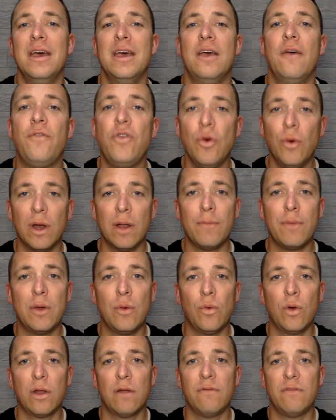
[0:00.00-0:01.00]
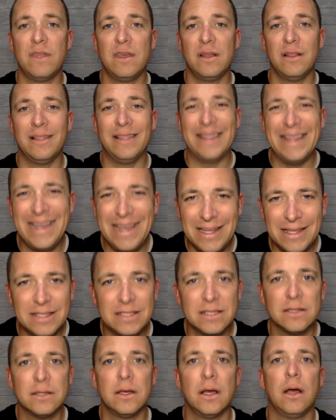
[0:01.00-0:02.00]
If you want to be one of the
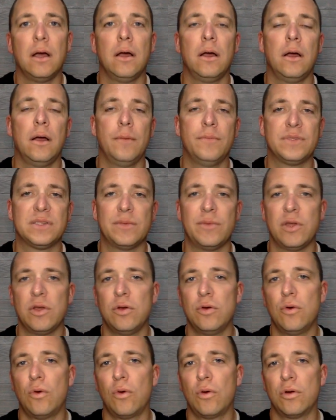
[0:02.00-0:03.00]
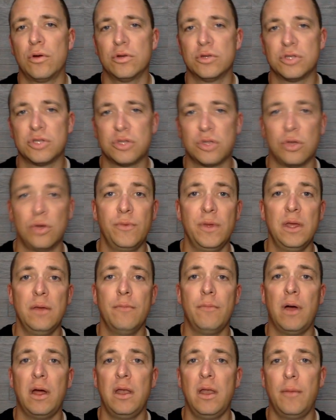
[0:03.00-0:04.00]
elite, um, somebody who orders through me,
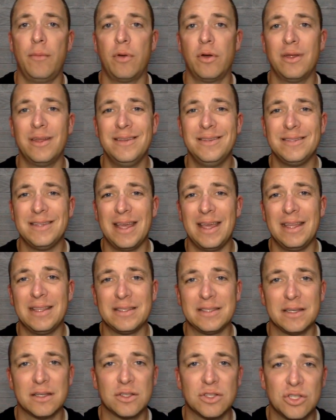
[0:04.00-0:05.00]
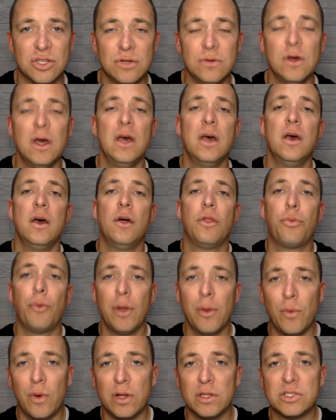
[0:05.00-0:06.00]
my number is
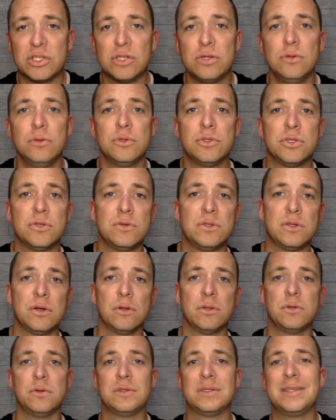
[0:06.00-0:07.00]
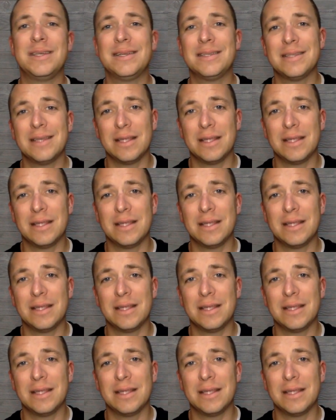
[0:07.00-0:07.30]
862-312-2026.